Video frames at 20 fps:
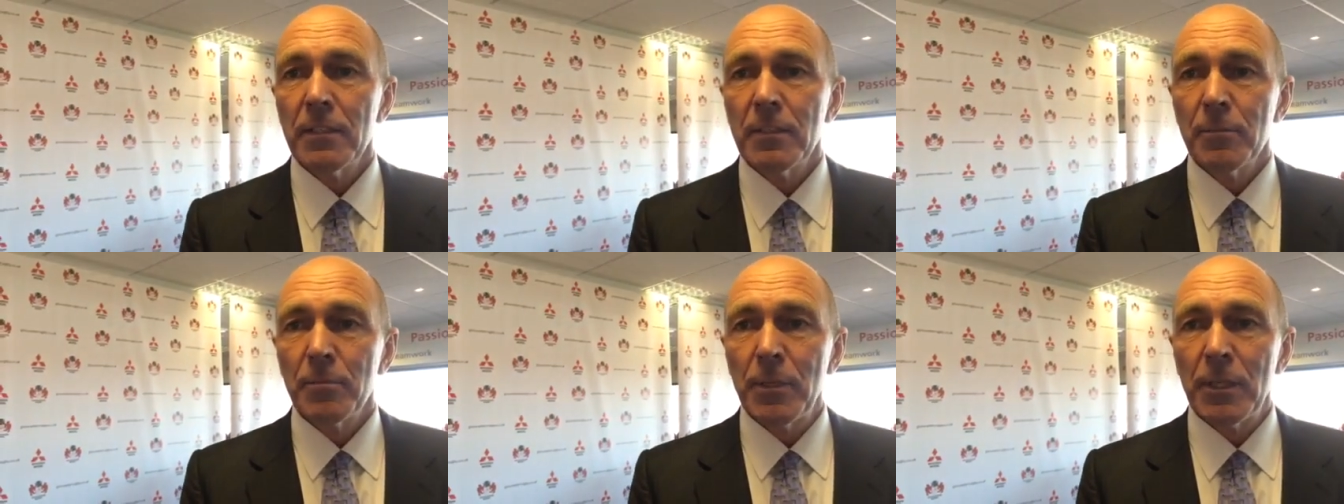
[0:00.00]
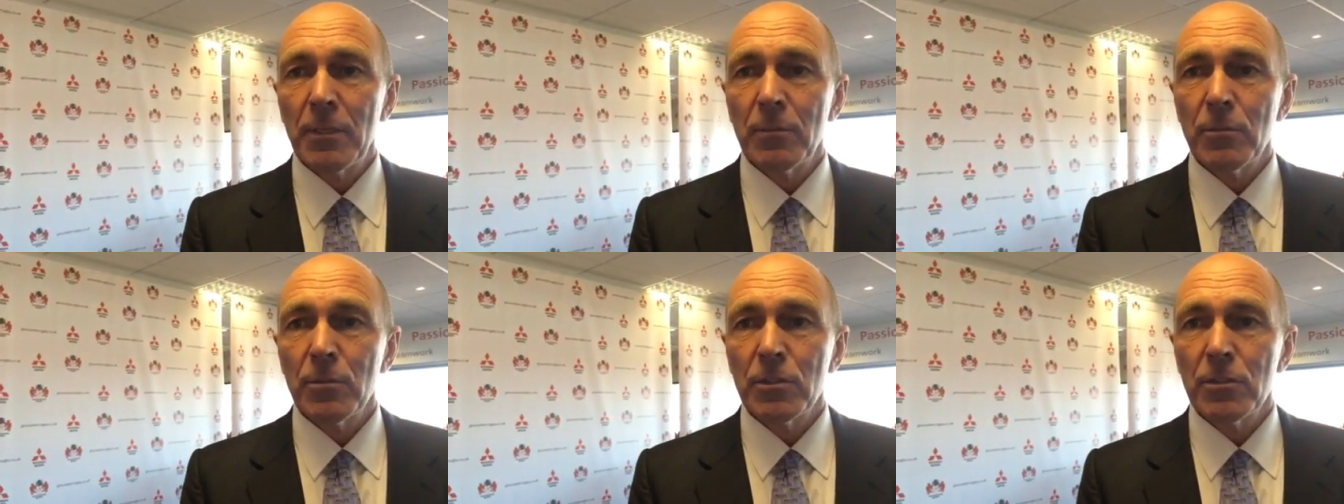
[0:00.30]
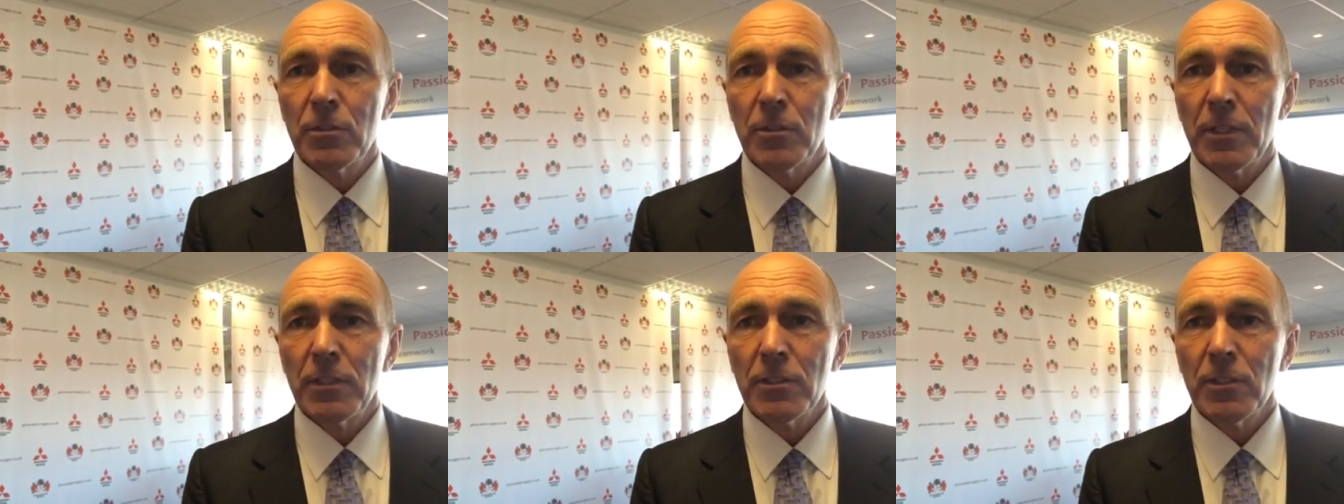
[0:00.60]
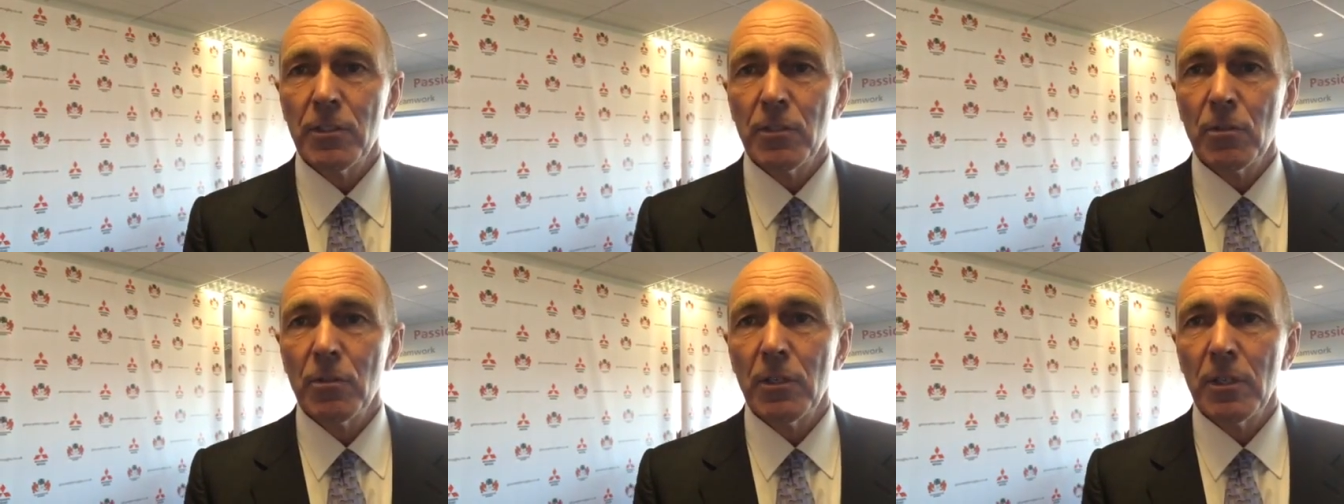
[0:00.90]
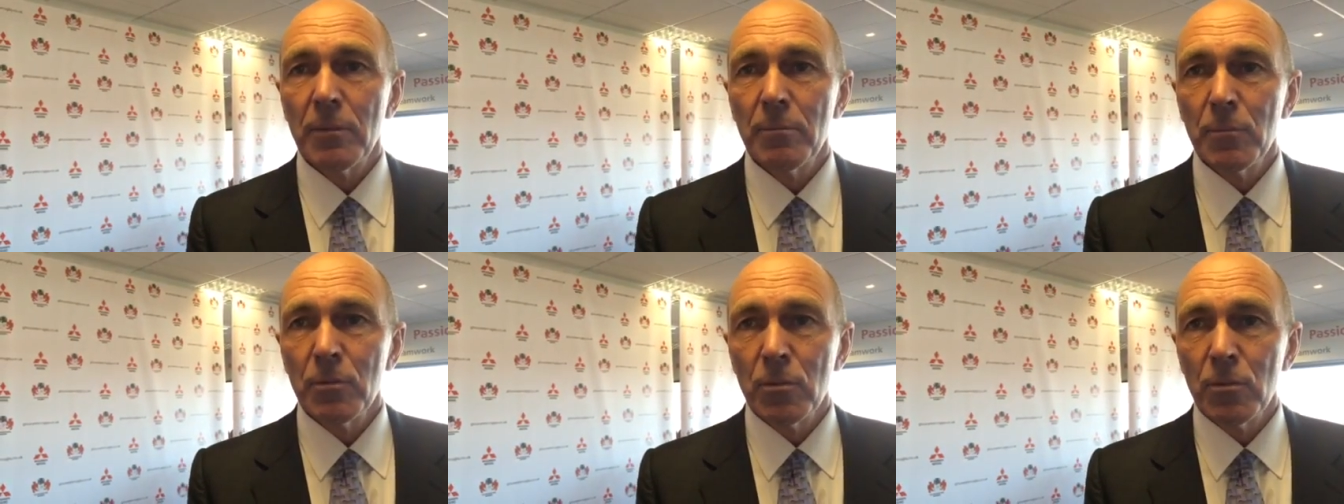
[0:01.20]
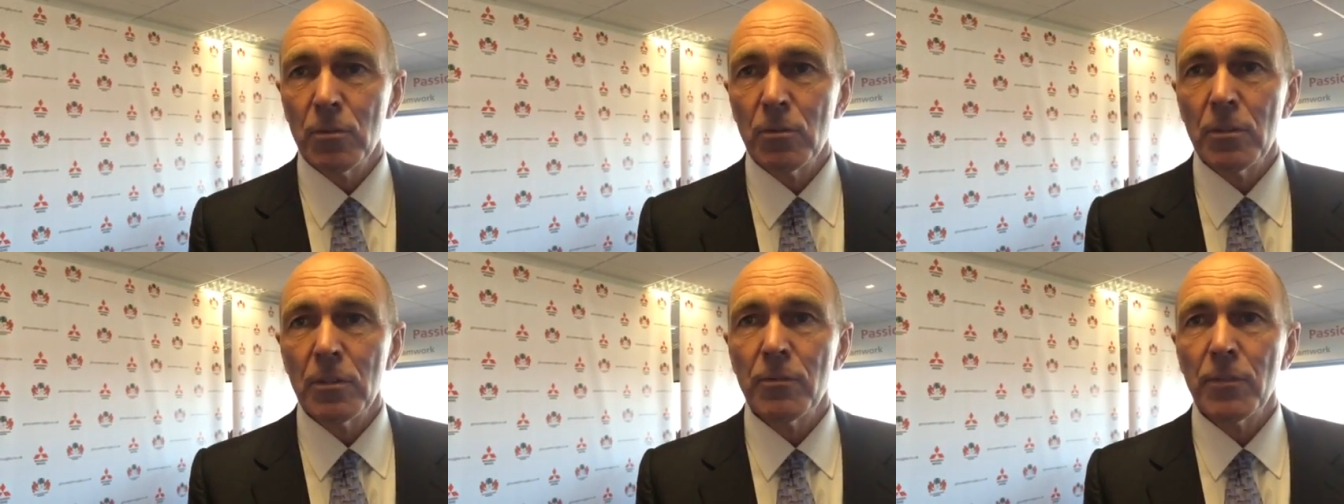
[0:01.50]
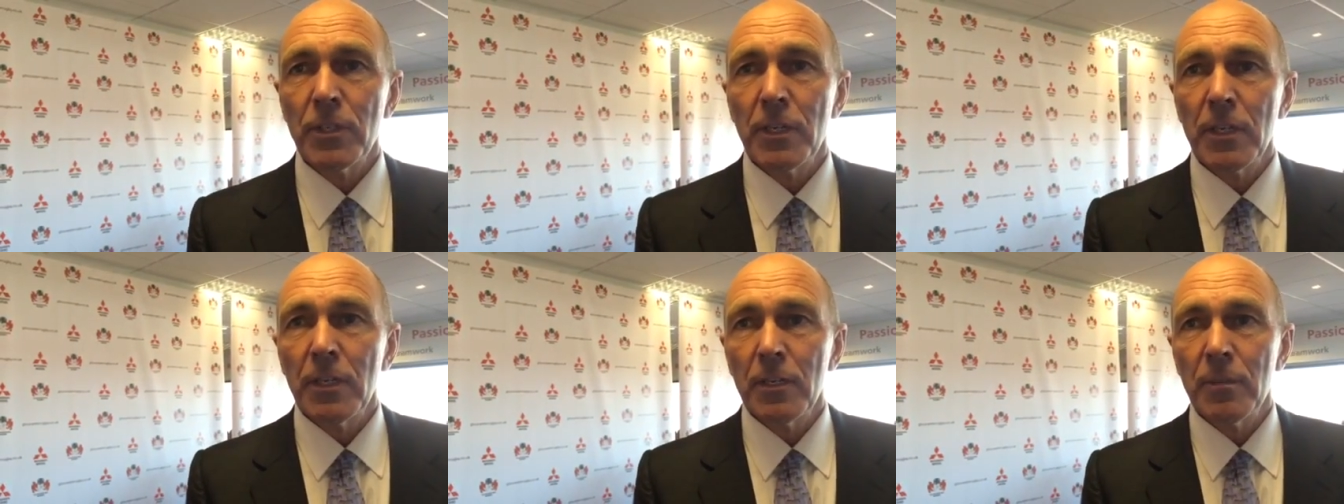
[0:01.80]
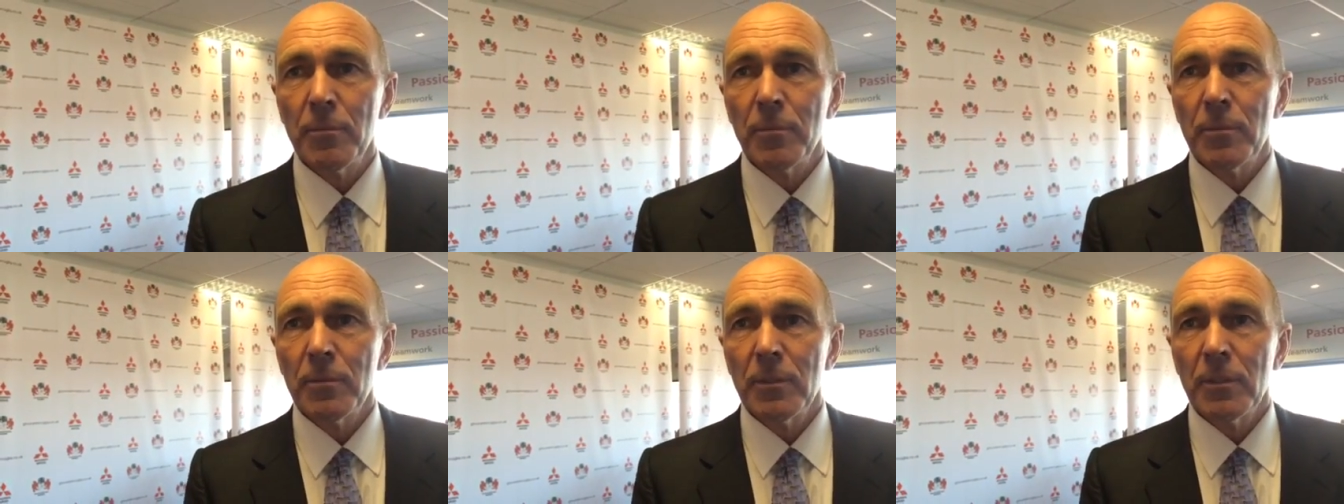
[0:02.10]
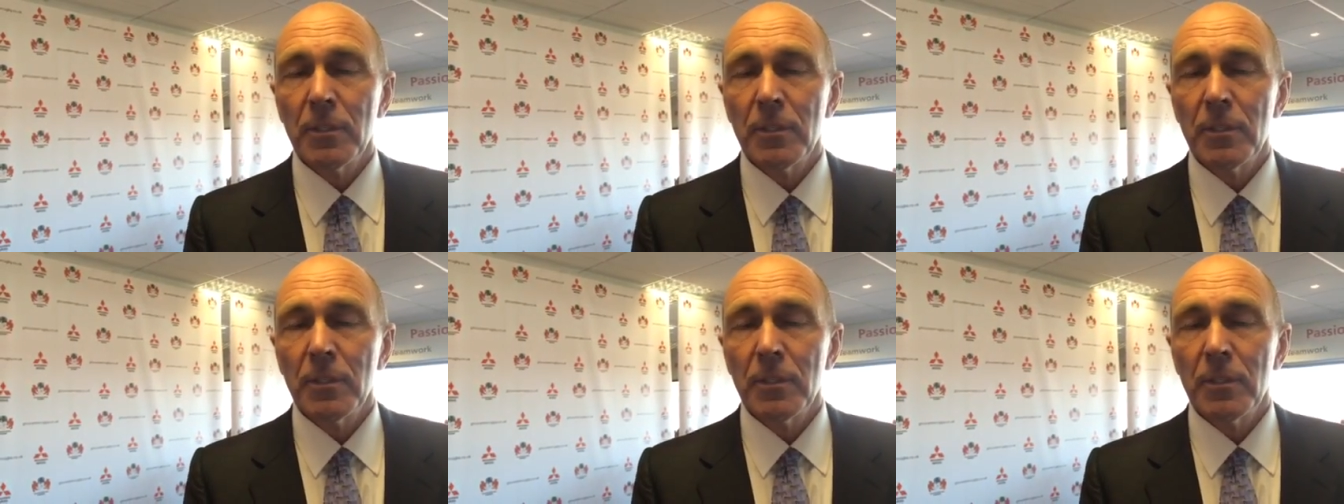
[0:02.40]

the plan was to actually acquire more of the club.